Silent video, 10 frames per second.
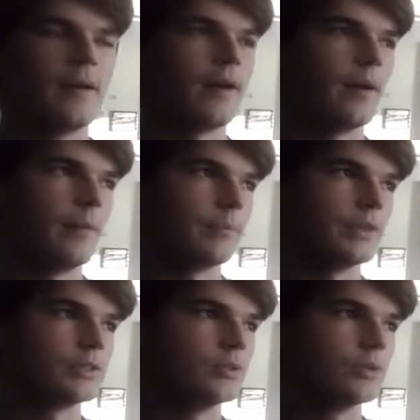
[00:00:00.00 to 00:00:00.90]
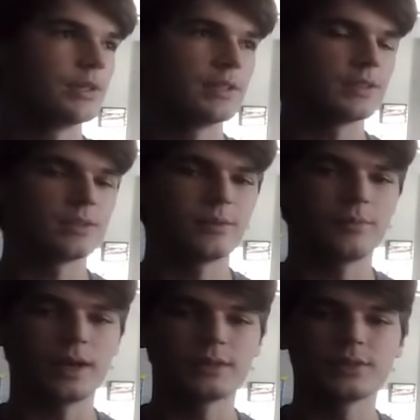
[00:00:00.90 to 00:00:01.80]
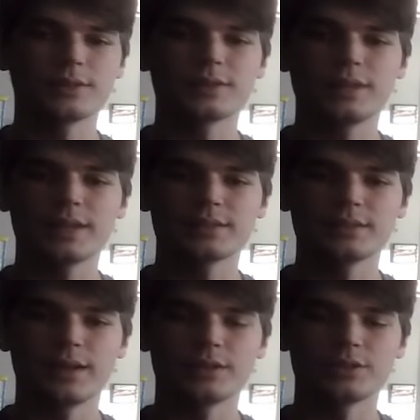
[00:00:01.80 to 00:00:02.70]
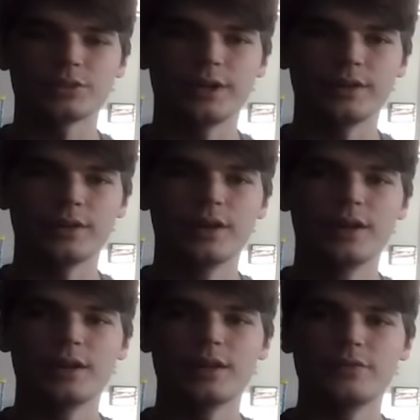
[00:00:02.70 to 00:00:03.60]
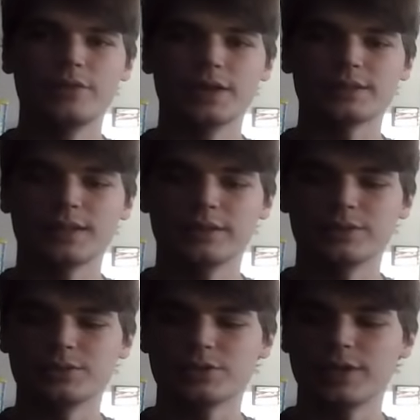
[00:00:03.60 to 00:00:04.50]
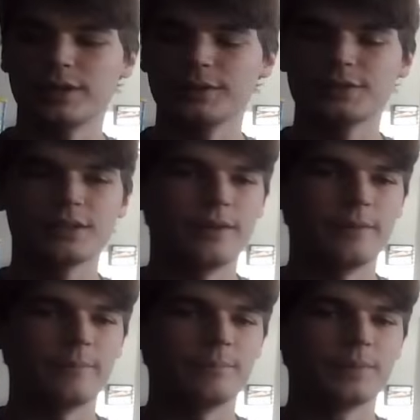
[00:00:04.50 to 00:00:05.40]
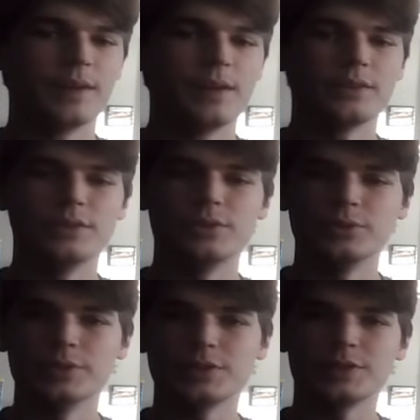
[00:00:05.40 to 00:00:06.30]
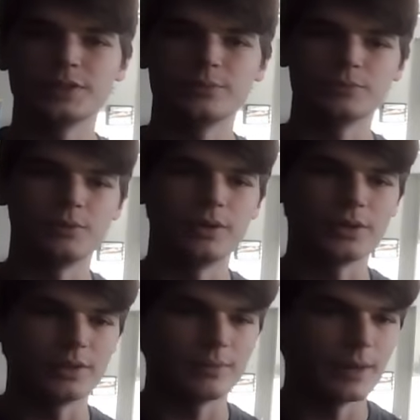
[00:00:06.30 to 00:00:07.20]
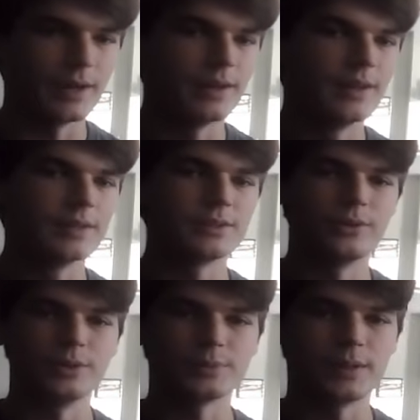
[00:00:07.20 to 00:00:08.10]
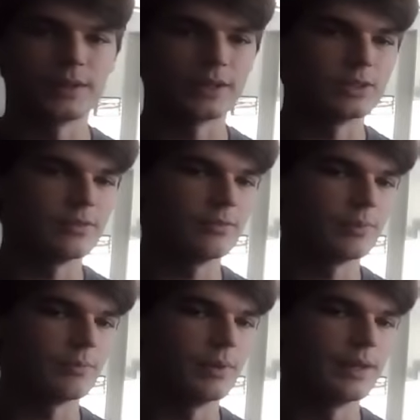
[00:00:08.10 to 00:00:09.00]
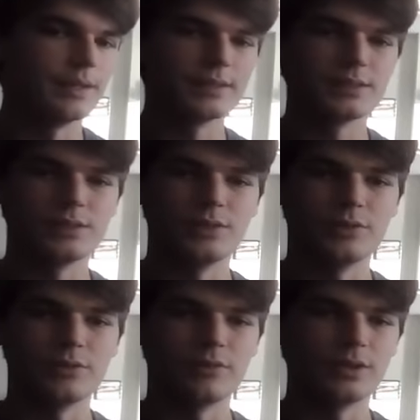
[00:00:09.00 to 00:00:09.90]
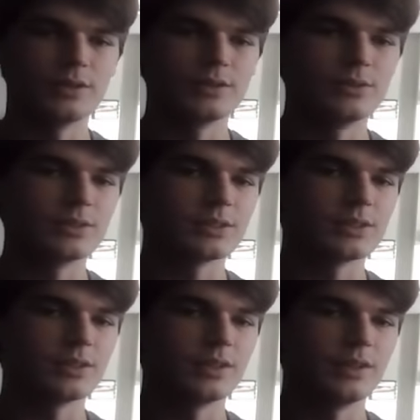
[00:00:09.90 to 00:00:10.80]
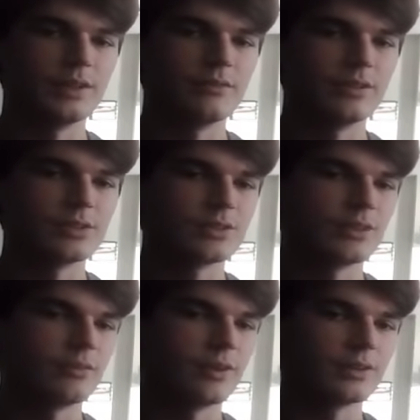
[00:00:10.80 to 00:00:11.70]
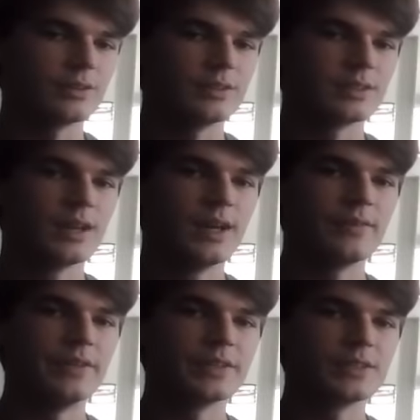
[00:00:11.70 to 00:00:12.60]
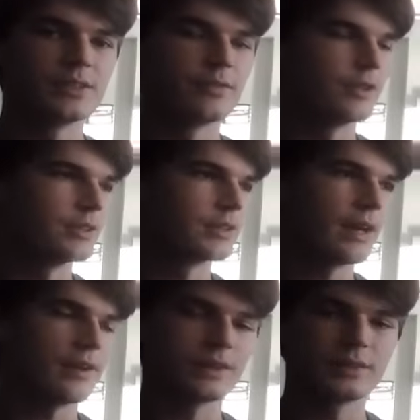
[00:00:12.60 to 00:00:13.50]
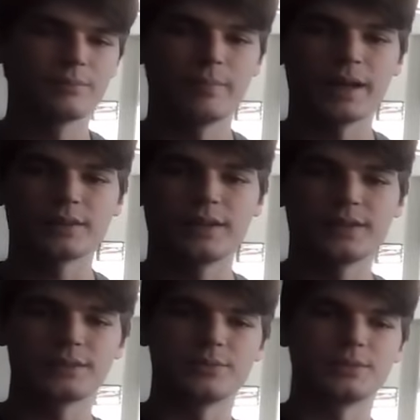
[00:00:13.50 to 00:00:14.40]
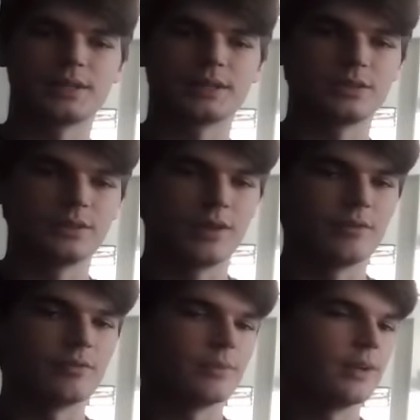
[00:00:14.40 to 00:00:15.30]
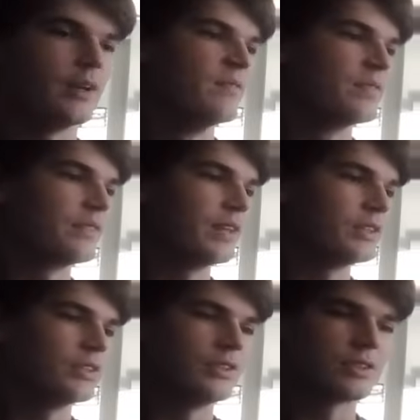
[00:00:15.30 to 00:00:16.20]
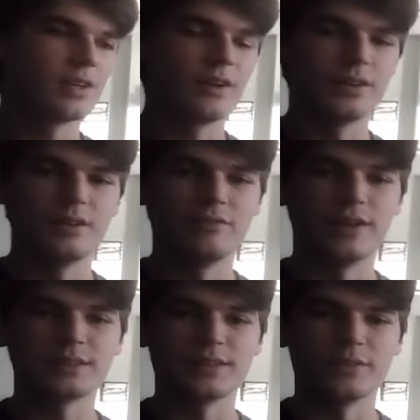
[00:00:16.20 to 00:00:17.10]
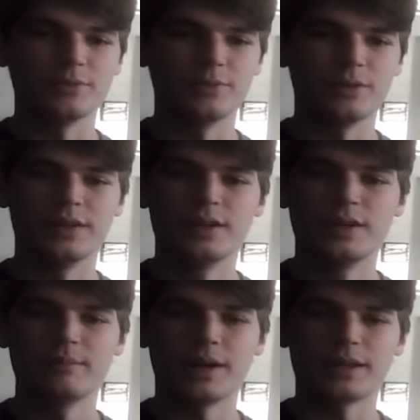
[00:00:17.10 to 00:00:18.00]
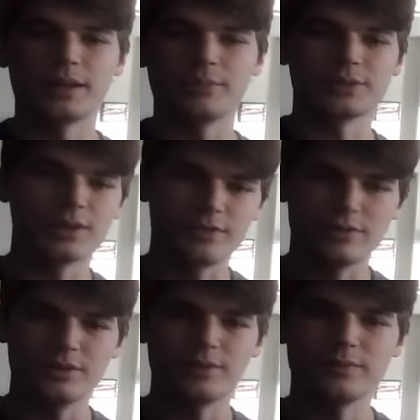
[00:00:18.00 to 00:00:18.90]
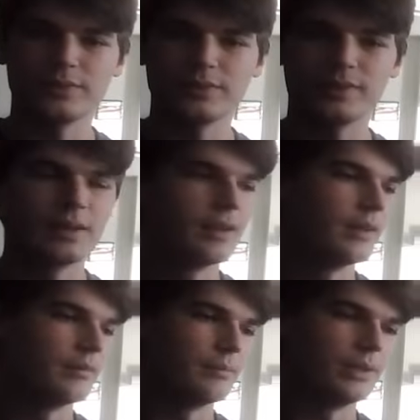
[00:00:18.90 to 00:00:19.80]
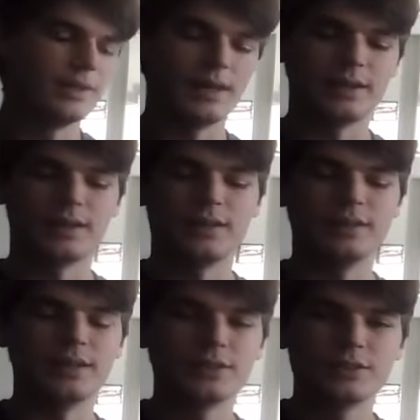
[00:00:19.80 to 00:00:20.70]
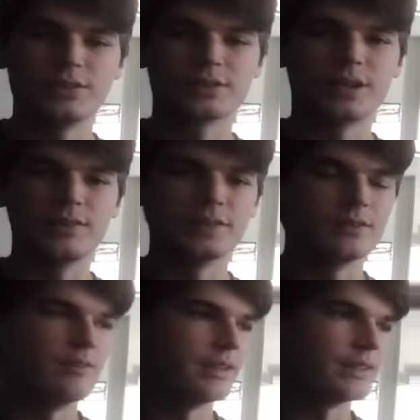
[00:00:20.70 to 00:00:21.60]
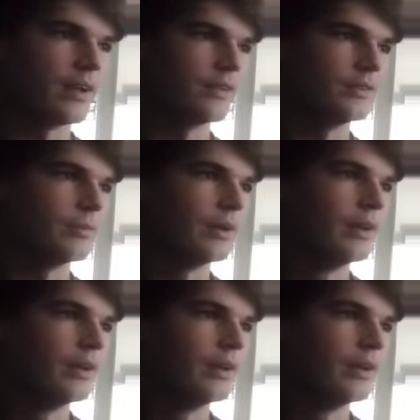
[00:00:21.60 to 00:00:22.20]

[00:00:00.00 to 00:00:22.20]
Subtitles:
The sewer system. I took this class in like a trailer. If you guys had those trailers, the sewer system was broken in mine, so it smelled like shit from a butt. This is a unit circle and inverse trig functions. This is the first math class that was actually hard for me. They should have just called it advanced algebra. My camera's covering it. But yeah, they should have just called this advanced algebra.